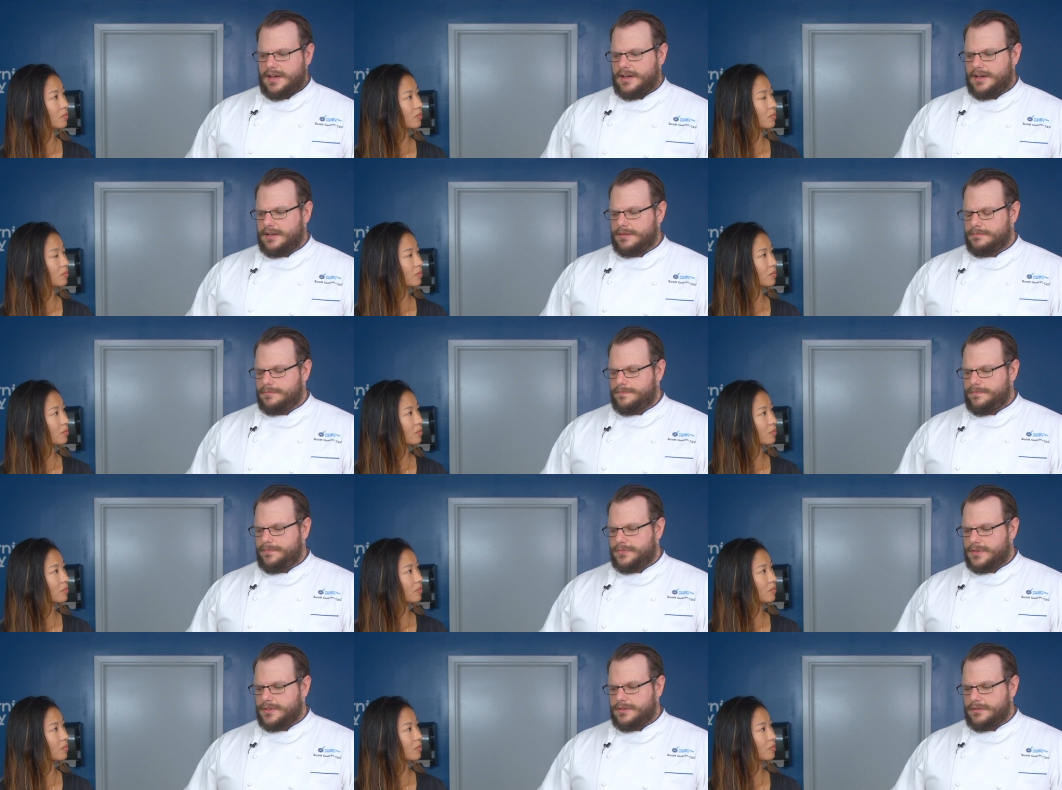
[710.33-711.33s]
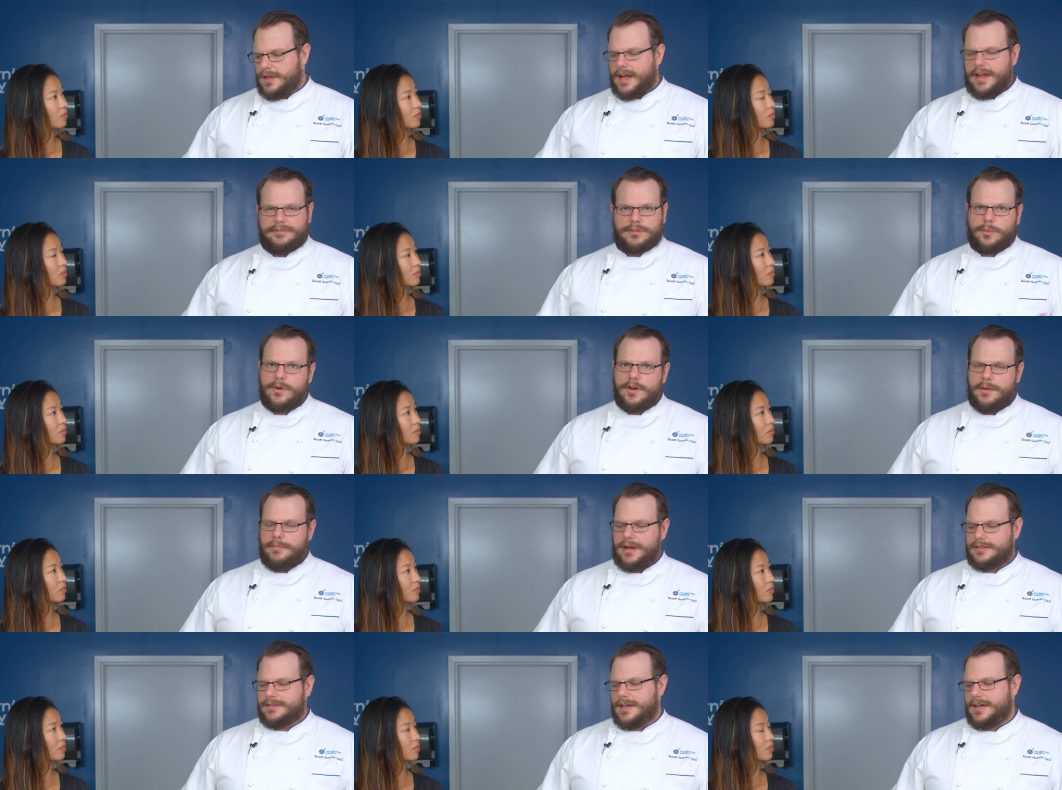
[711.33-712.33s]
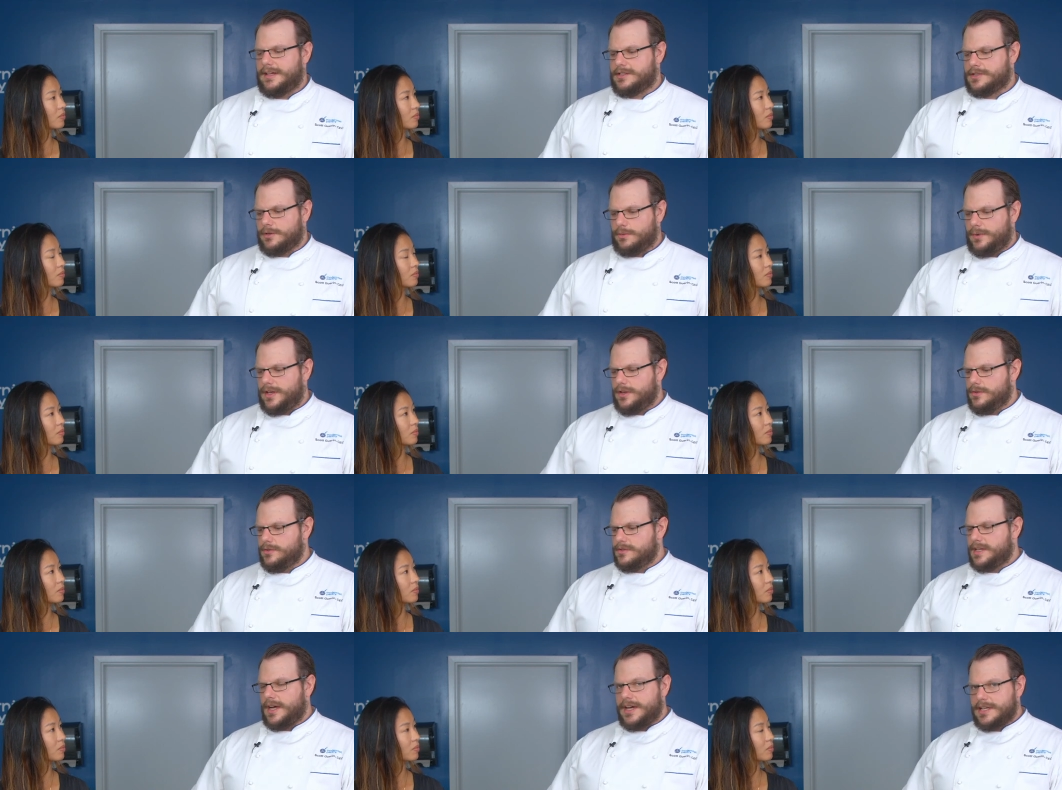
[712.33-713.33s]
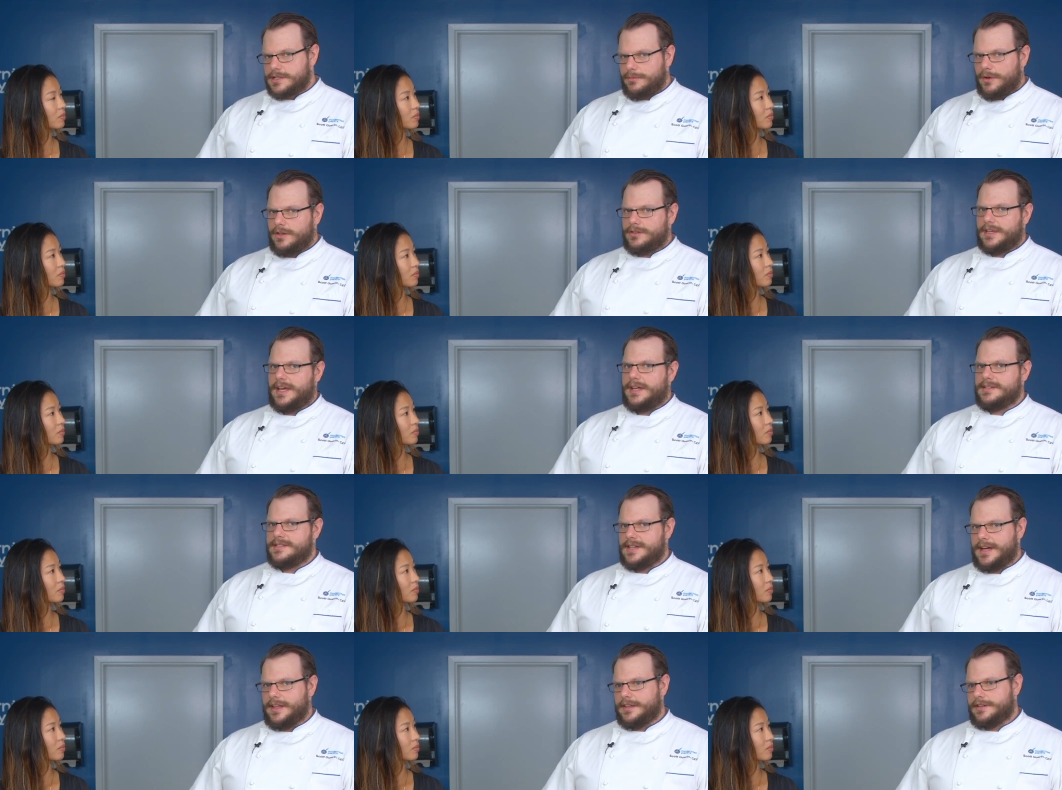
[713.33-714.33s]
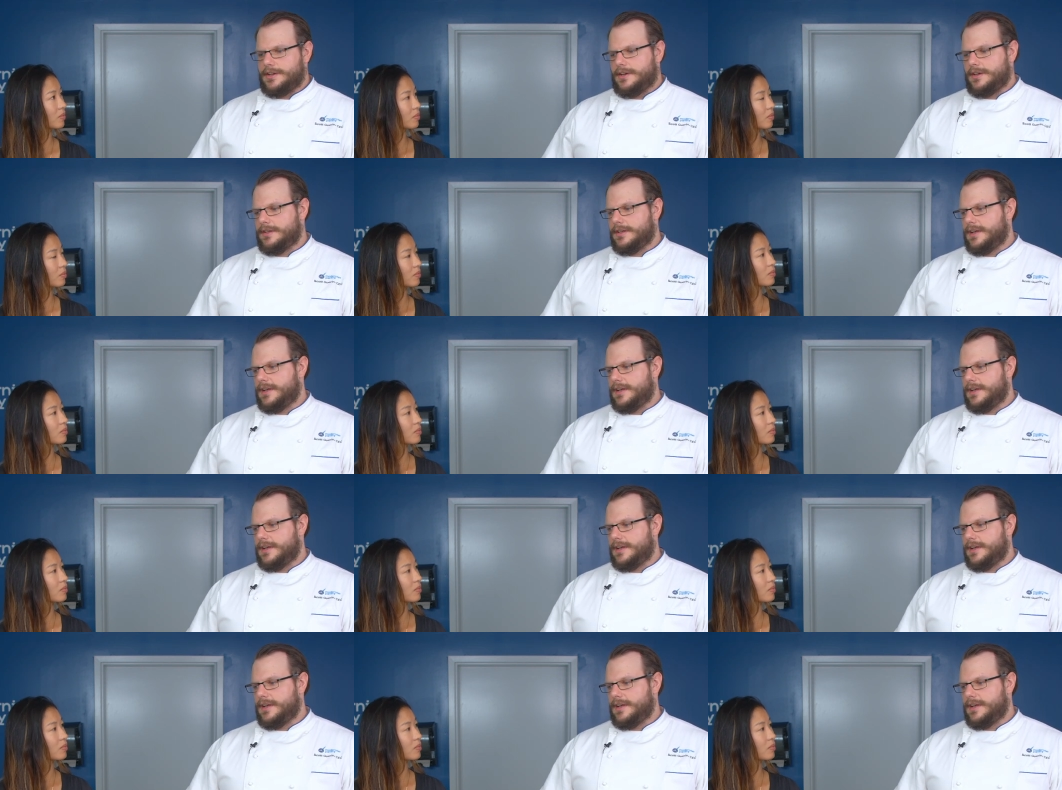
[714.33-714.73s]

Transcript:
Speaker 1: Uh, to not have to worry about that. So we used isomalt and xylitol.